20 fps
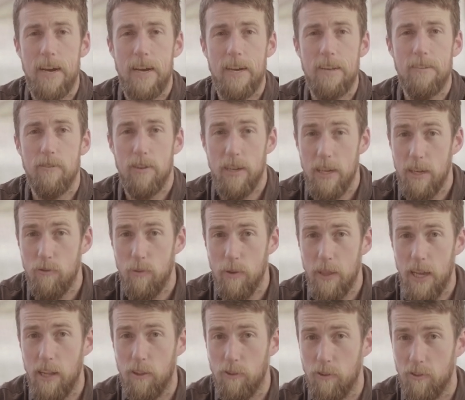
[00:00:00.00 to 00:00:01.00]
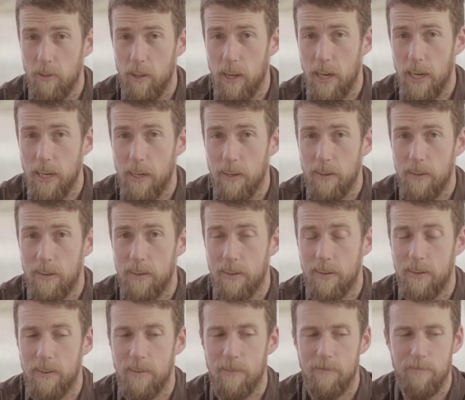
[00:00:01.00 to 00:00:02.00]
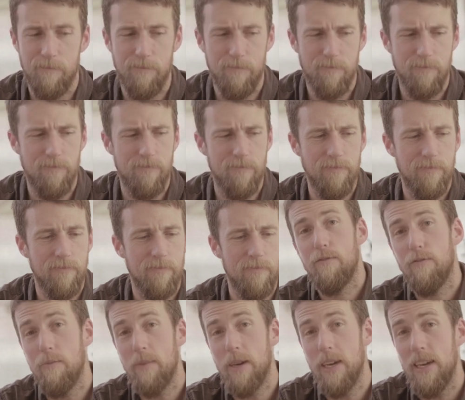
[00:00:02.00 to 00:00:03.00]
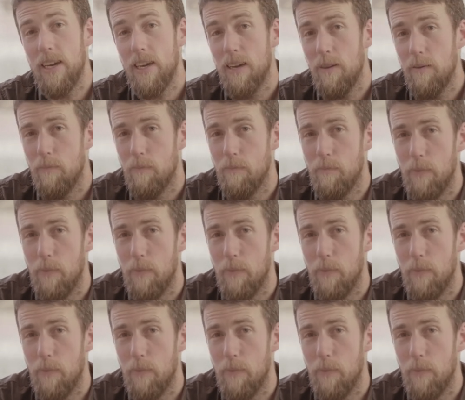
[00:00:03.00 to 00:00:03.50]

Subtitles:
So here's what that looks like. For me,